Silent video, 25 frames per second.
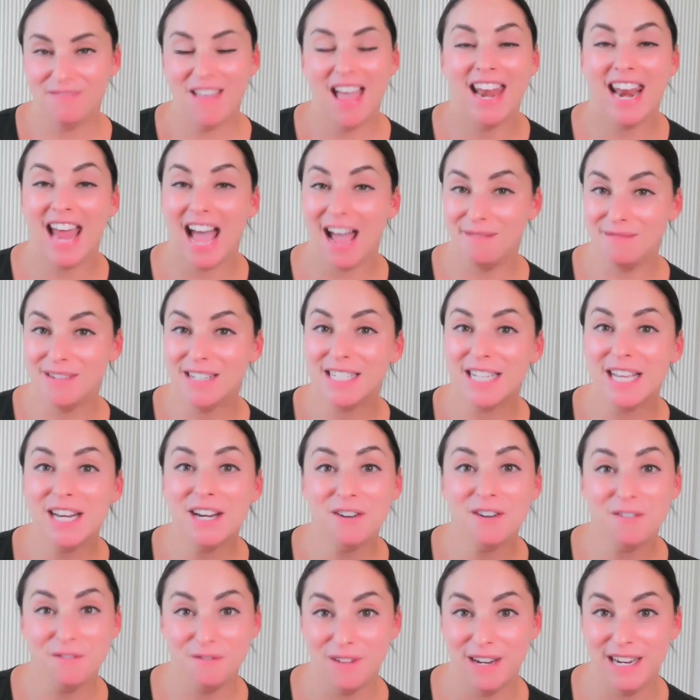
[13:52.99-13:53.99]
And I'm just going
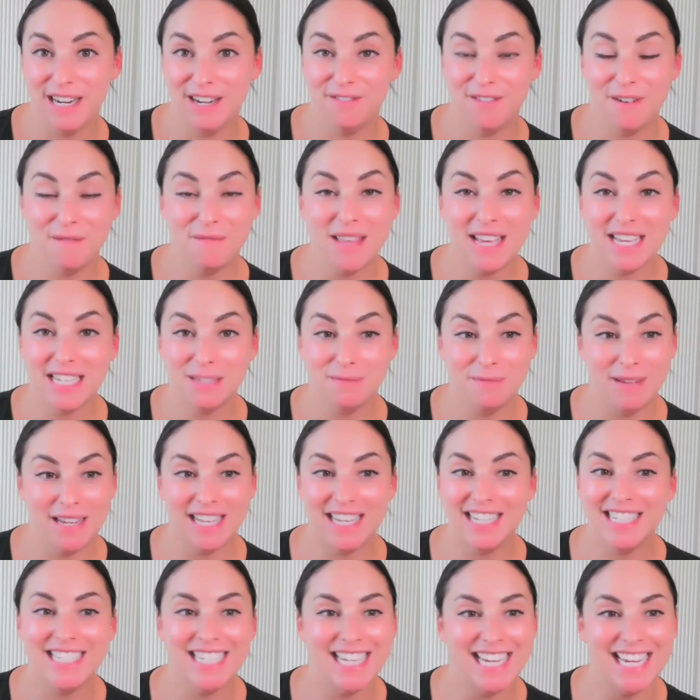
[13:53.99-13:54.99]
to read from this
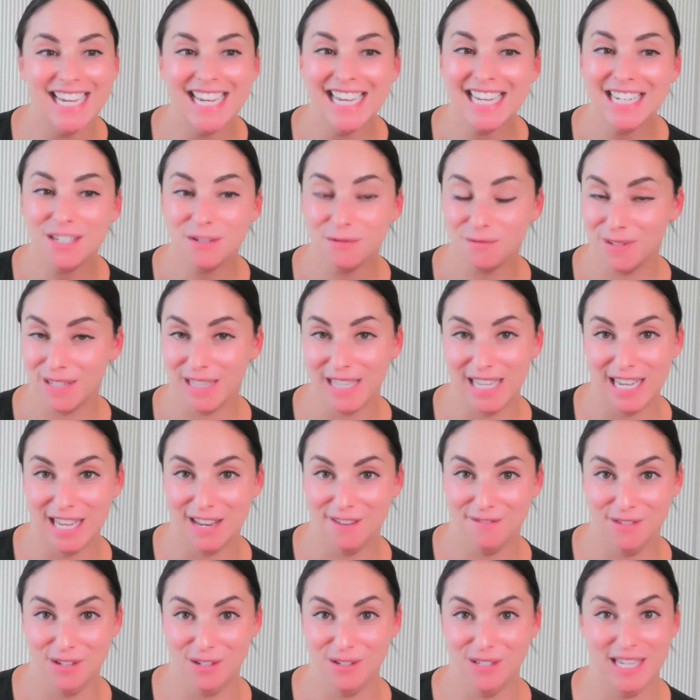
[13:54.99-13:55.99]
because it gets really
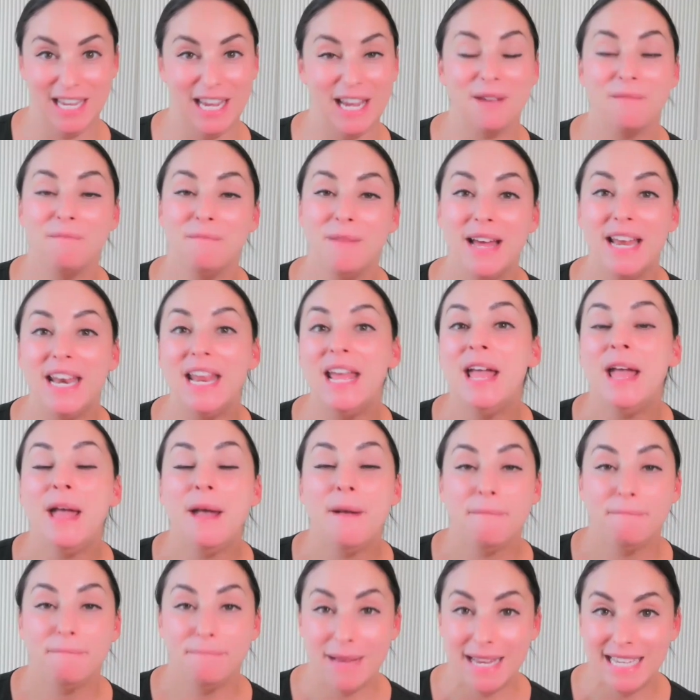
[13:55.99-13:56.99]
confusing. But
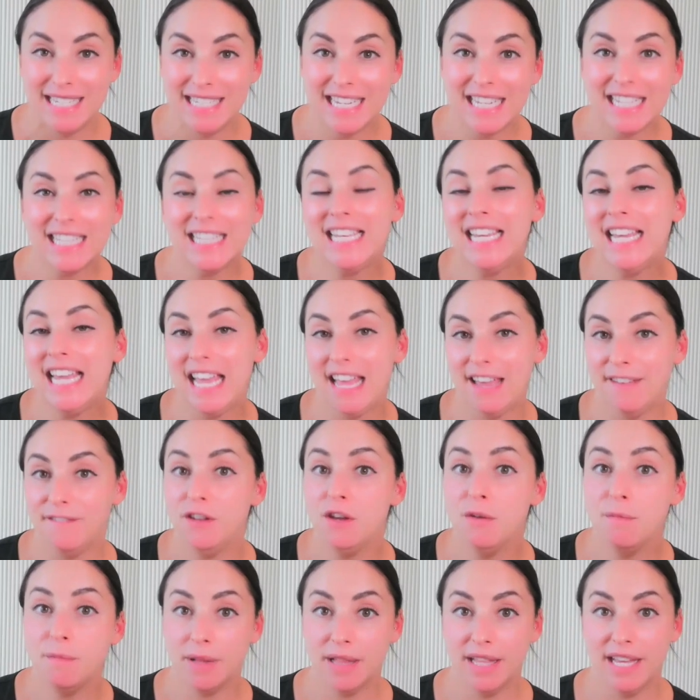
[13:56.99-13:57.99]
basically, if
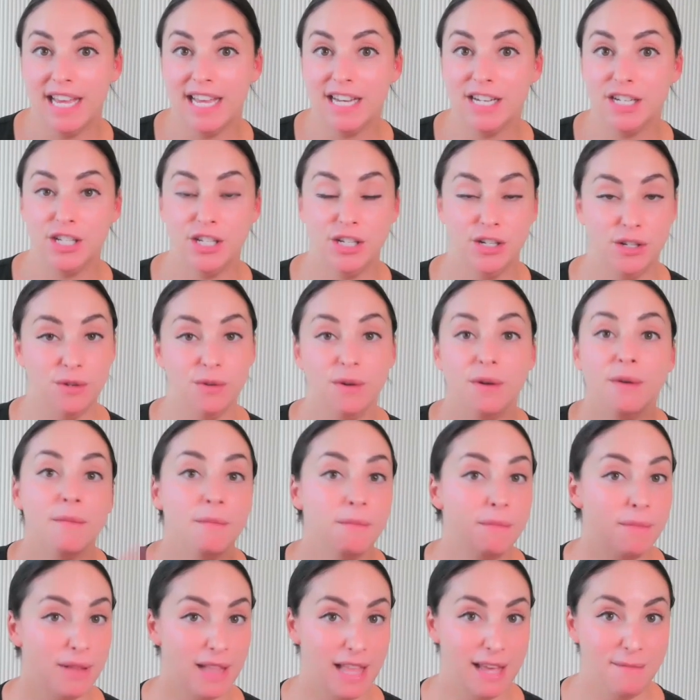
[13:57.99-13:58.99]
you plan to
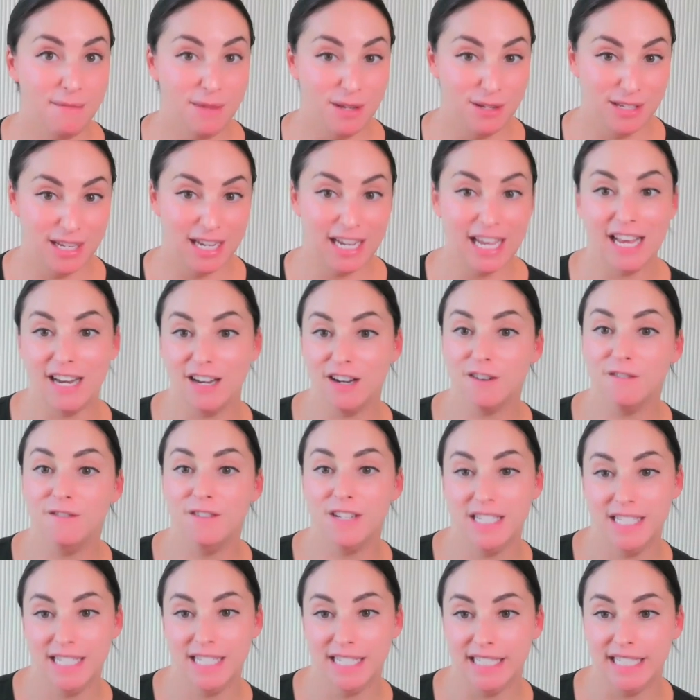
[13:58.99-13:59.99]
play music in your
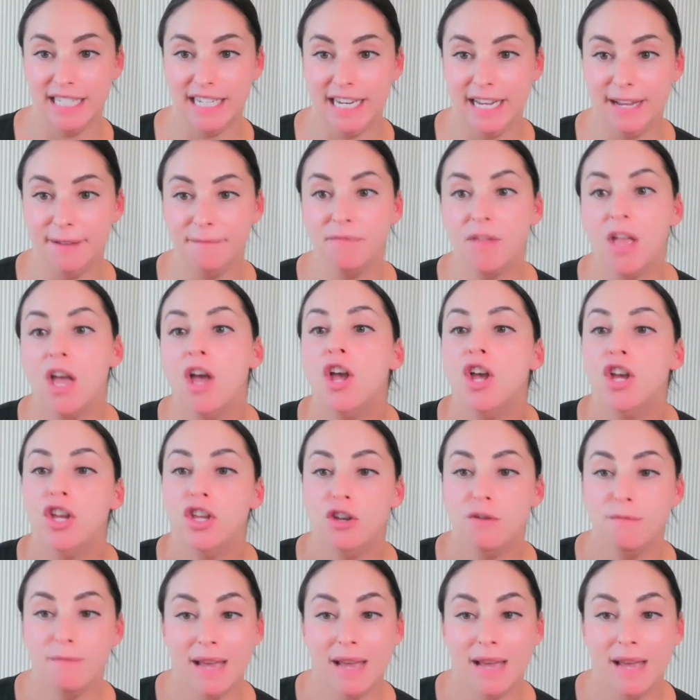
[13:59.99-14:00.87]
facility, you